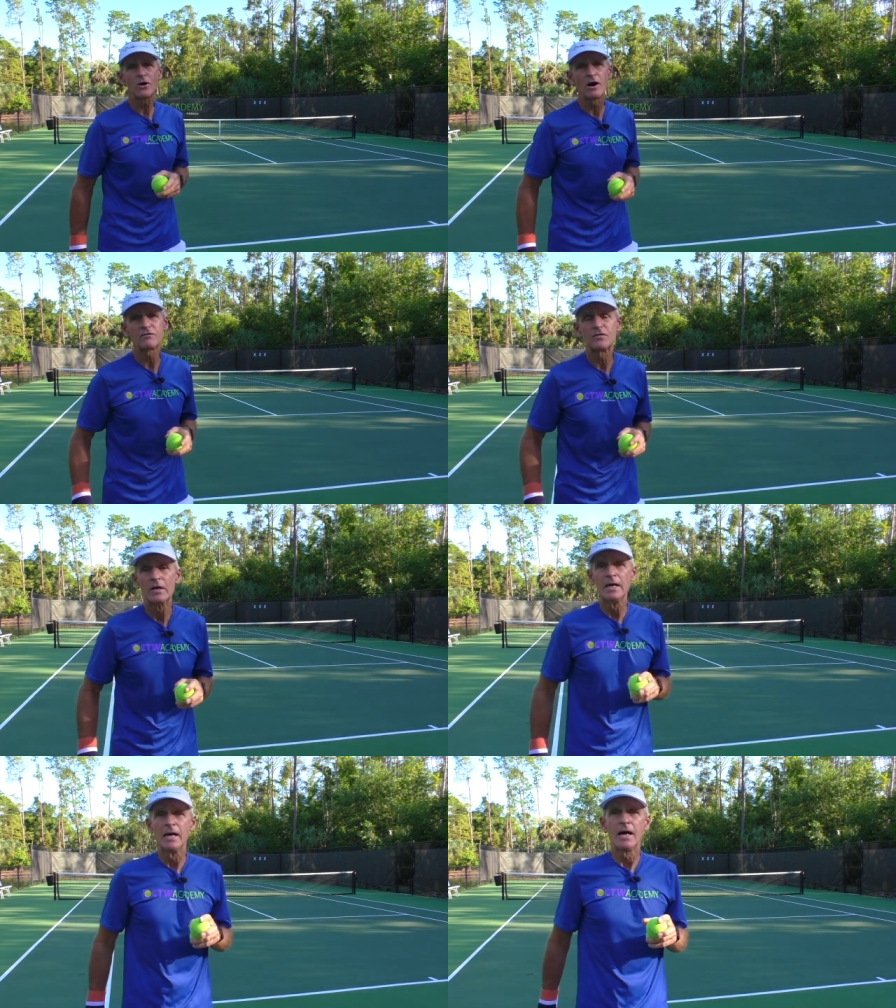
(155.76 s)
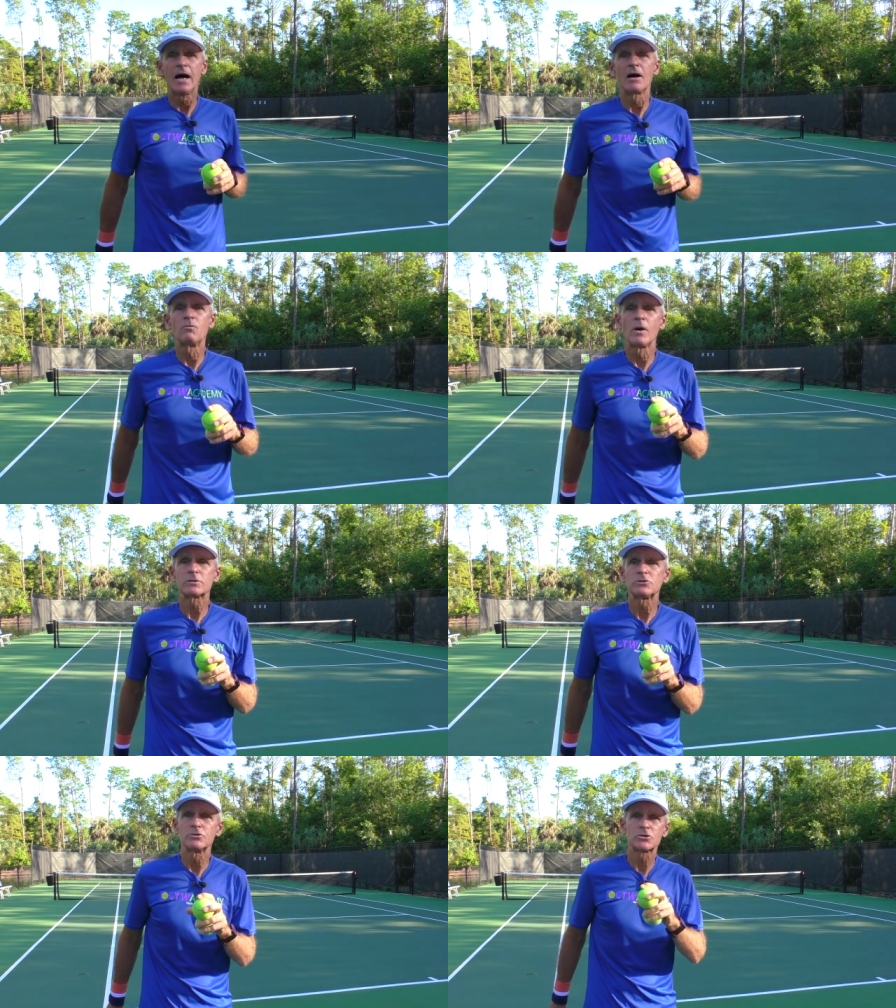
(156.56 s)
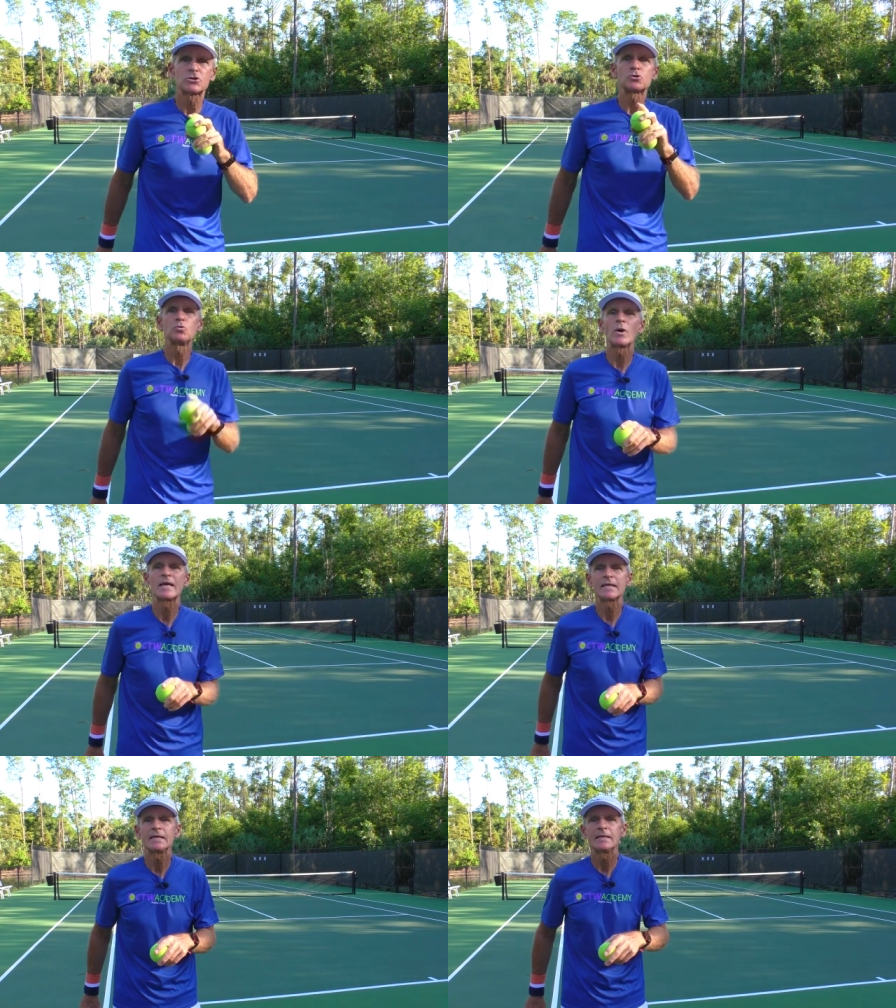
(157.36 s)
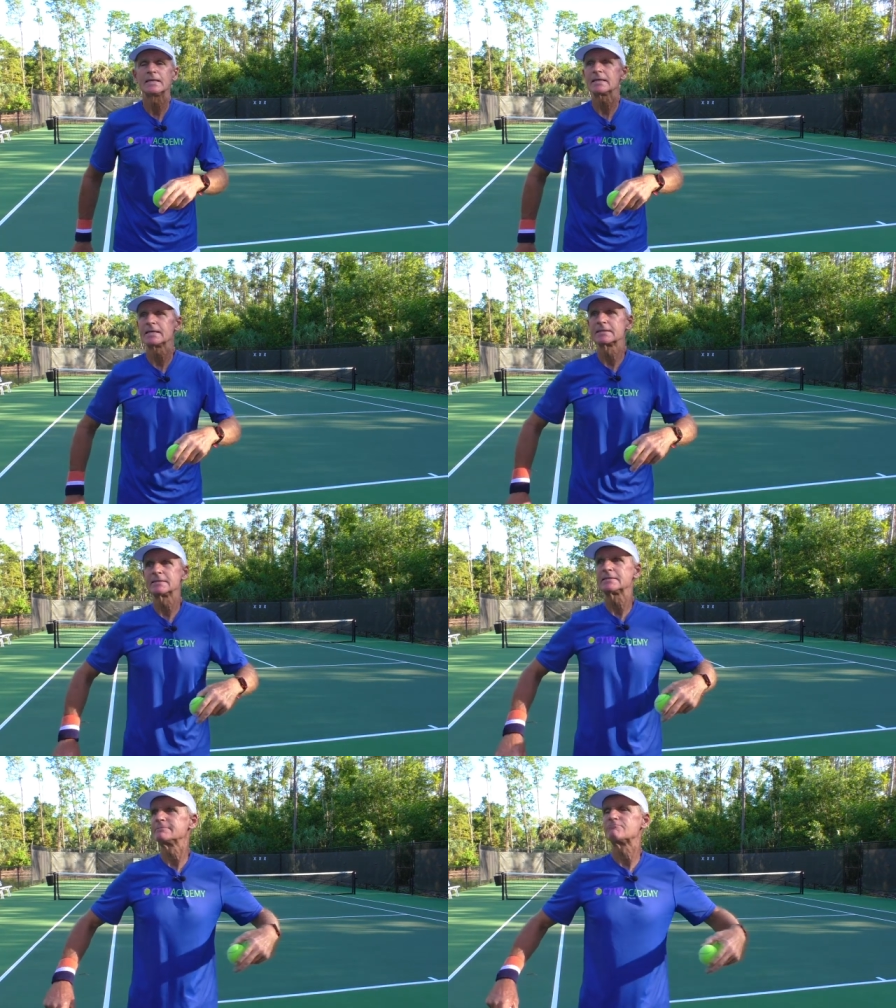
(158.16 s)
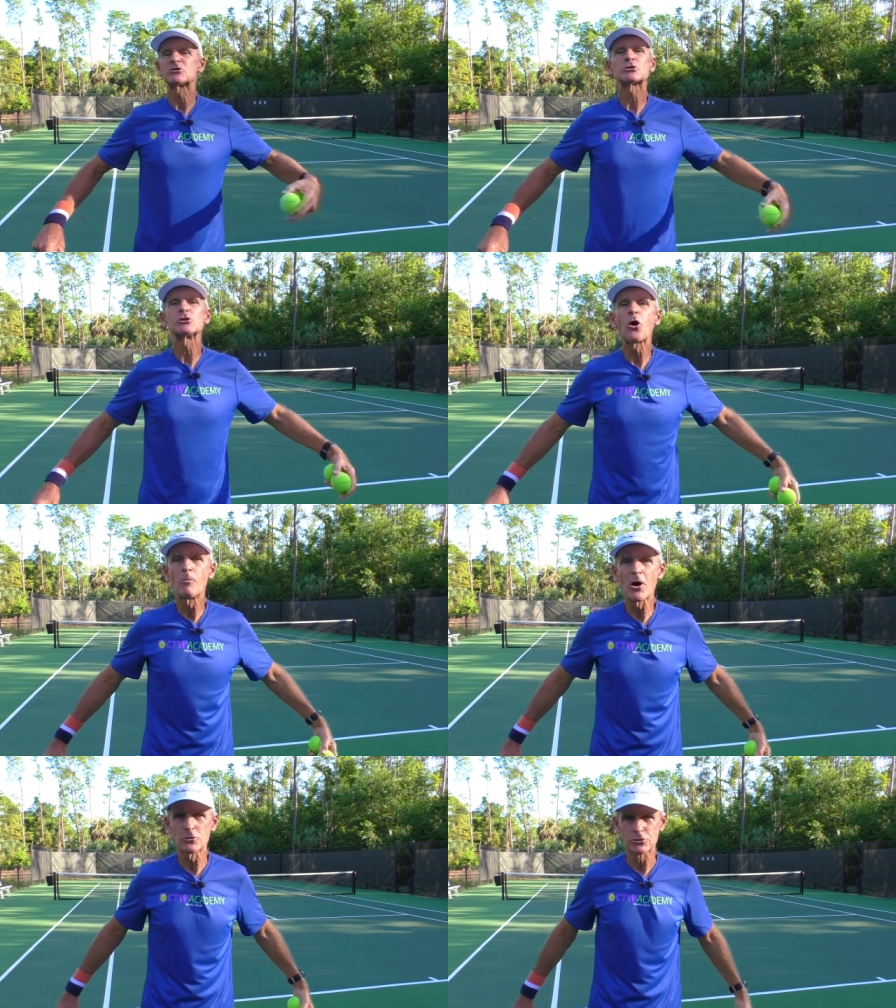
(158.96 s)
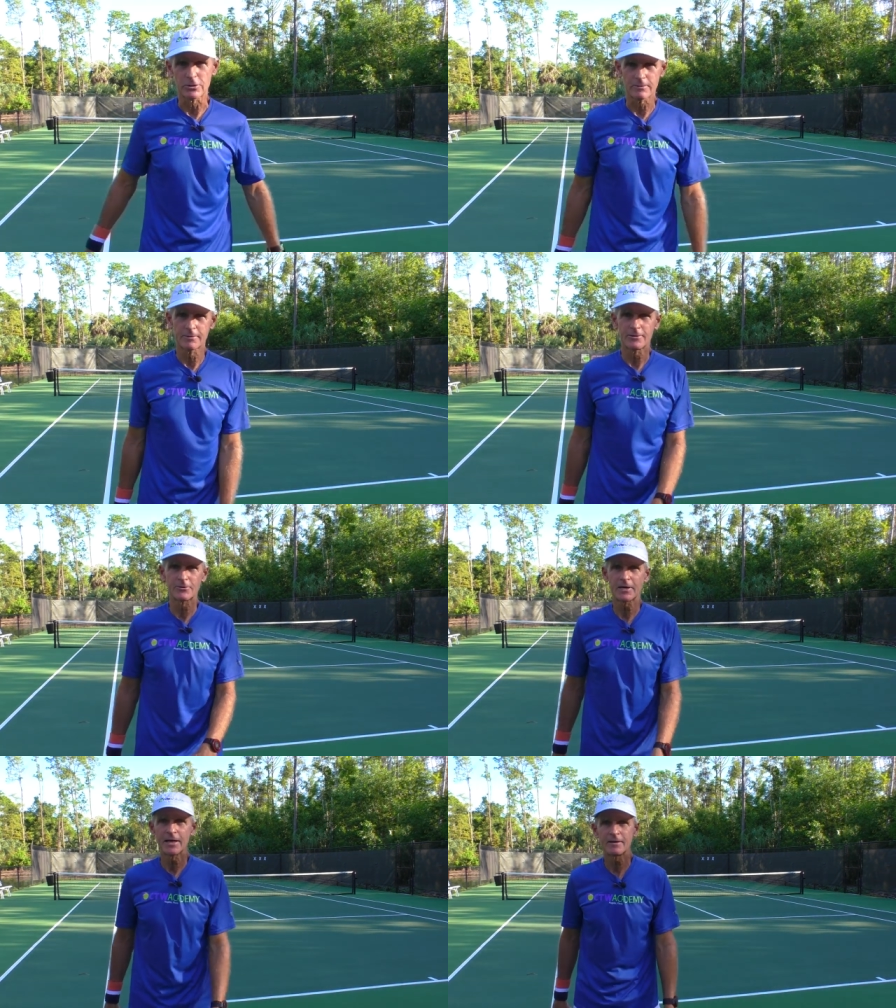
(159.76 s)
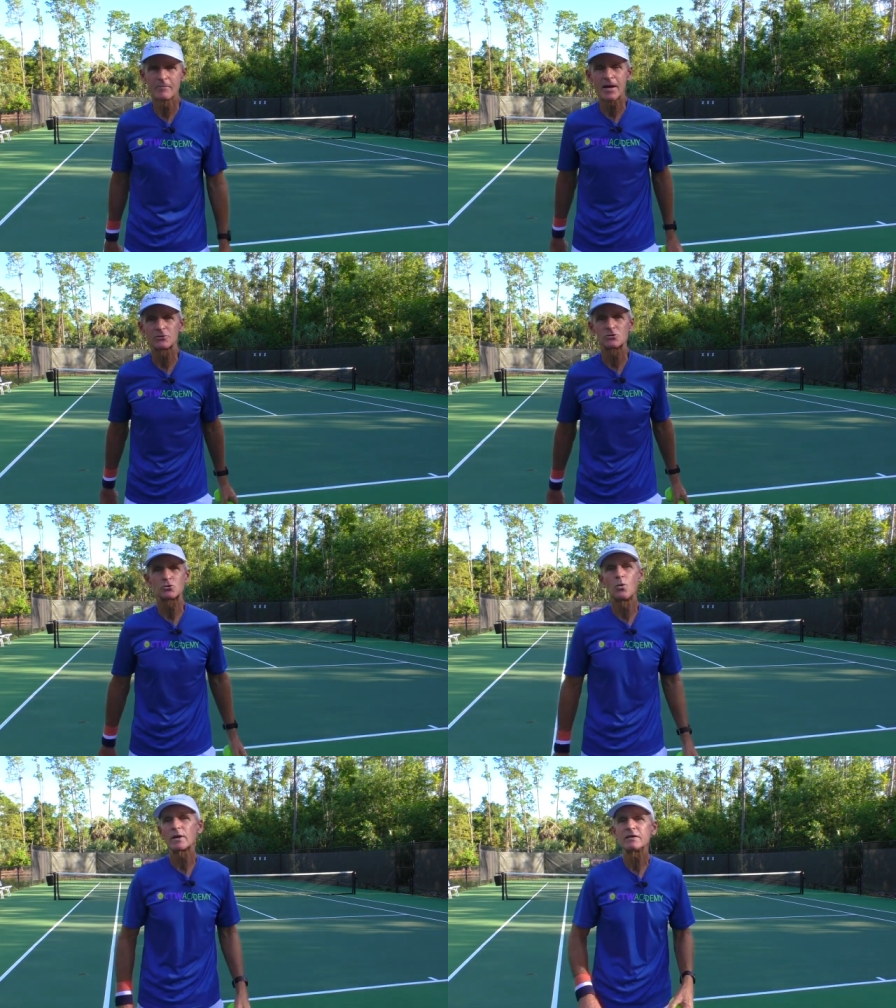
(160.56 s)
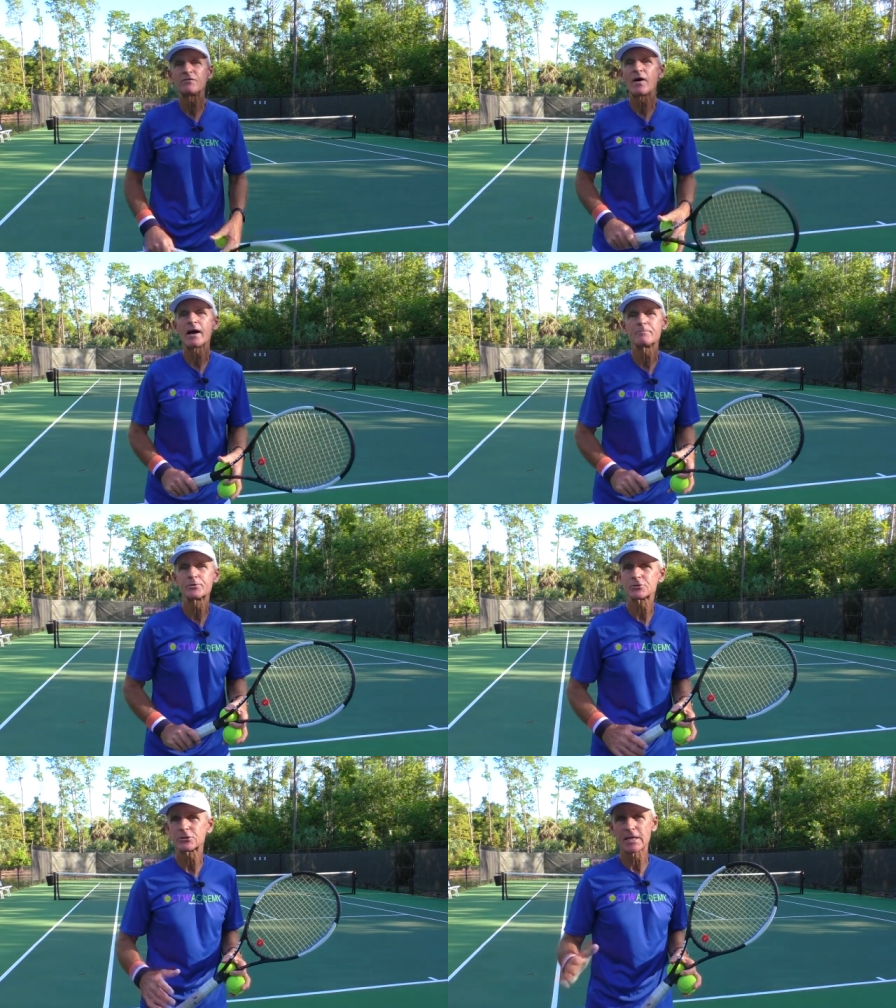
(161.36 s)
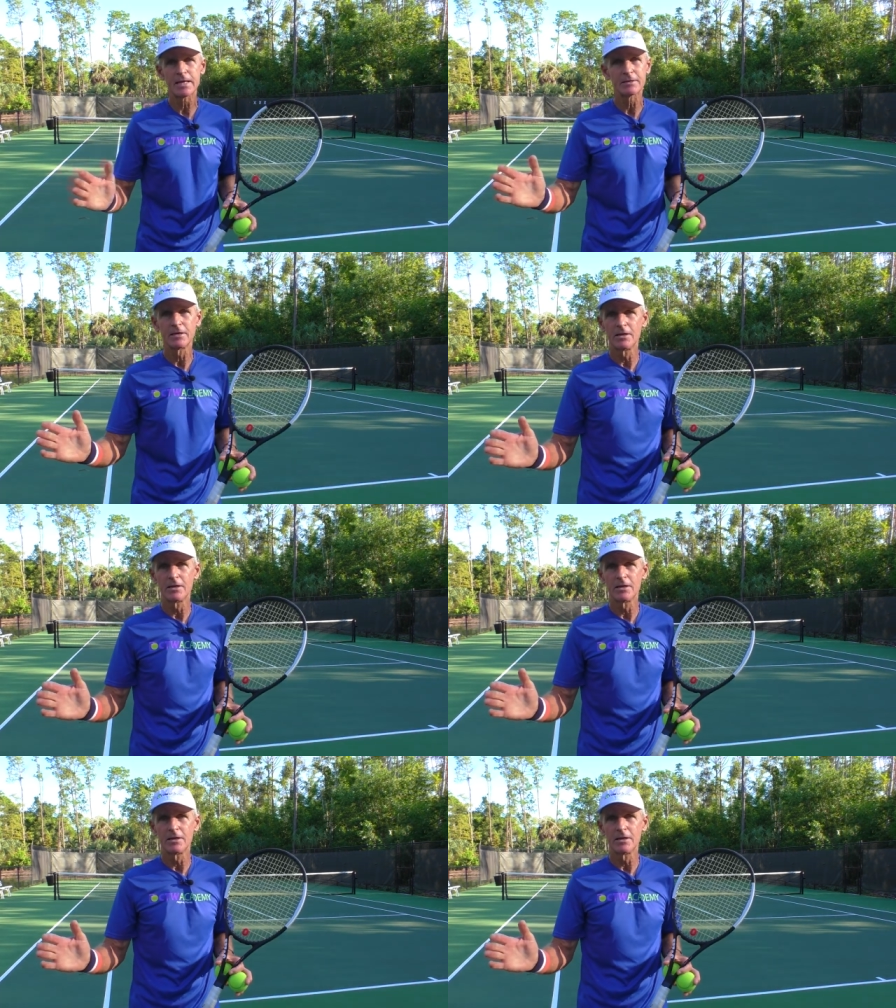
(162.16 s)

it off, I want you to swing in slow motion, okay, about 25%